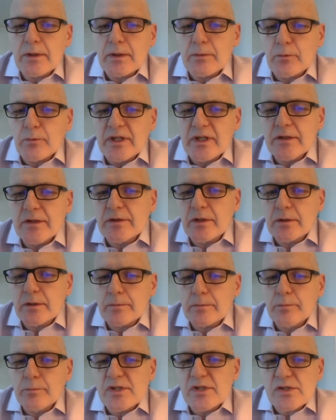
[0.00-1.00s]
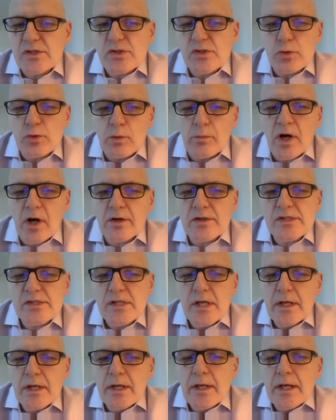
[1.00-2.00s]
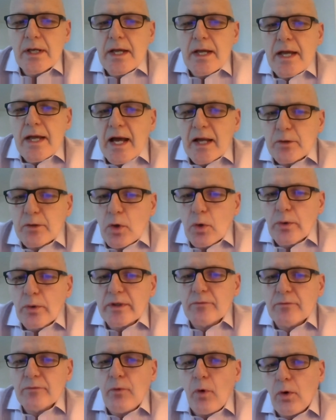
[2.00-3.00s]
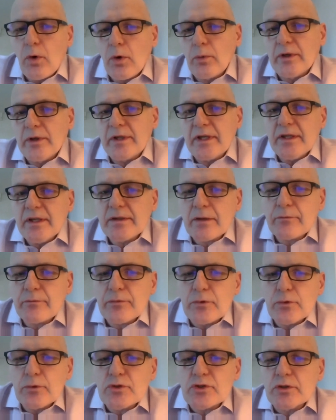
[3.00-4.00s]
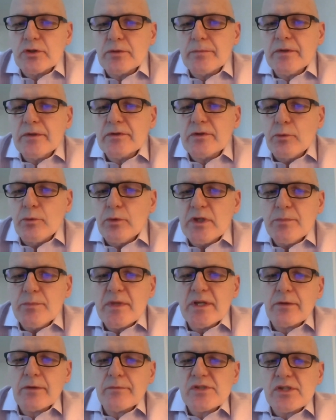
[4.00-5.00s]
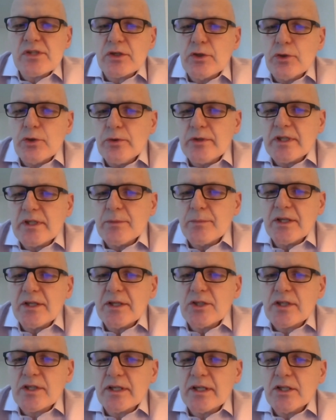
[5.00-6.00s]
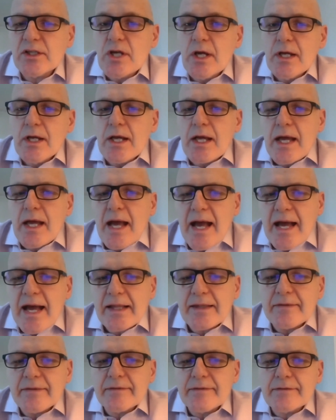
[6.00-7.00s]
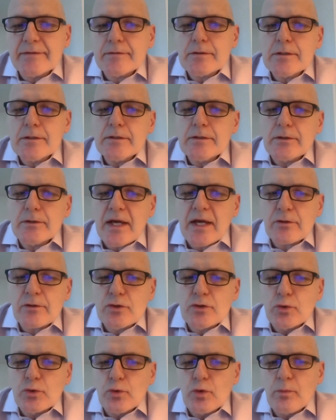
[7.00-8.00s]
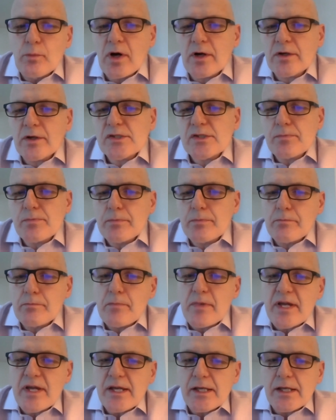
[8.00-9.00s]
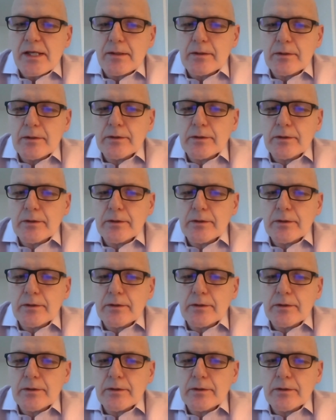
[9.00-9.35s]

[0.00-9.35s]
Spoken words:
within the business toolbox. And going forward in that future, the remit of security may change, and that toolbox may